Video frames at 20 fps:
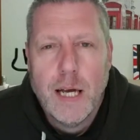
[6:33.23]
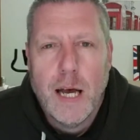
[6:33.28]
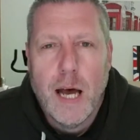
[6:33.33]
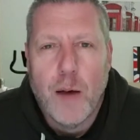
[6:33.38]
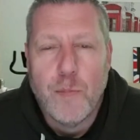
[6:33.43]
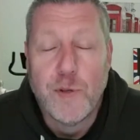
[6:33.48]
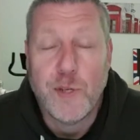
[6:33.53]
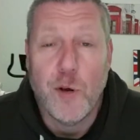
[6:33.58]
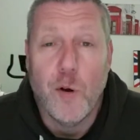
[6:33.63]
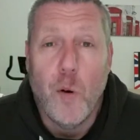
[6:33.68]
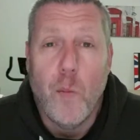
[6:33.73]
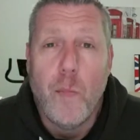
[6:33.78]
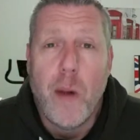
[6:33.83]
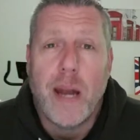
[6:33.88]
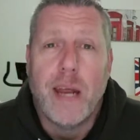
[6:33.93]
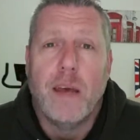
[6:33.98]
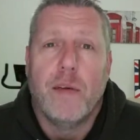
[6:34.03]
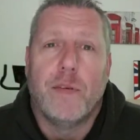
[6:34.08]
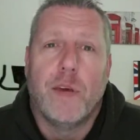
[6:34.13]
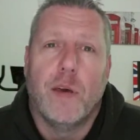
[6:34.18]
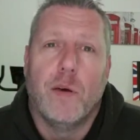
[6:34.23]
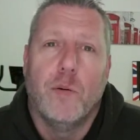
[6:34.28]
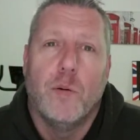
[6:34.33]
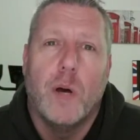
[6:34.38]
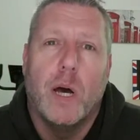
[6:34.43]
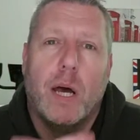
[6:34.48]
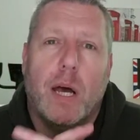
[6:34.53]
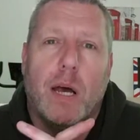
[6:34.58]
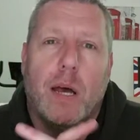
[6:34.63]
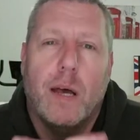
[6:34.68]
I'm sure many of you,
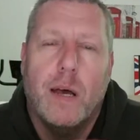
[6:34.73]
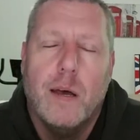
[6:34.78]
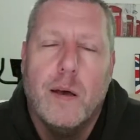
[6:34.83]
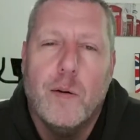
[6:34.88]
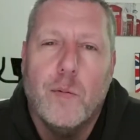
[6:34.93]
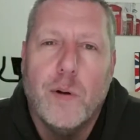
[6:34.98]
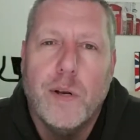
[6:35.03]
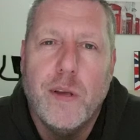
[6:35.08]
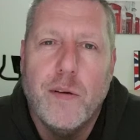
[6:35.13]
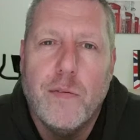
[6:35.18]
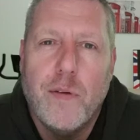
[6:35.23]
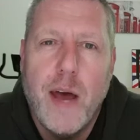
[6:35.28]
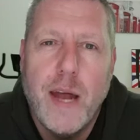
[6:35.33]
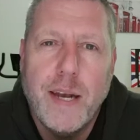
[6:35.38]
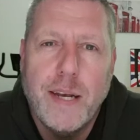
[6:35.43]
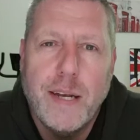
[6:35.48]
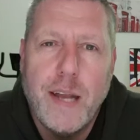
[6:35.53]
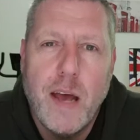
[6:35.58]
when you've headed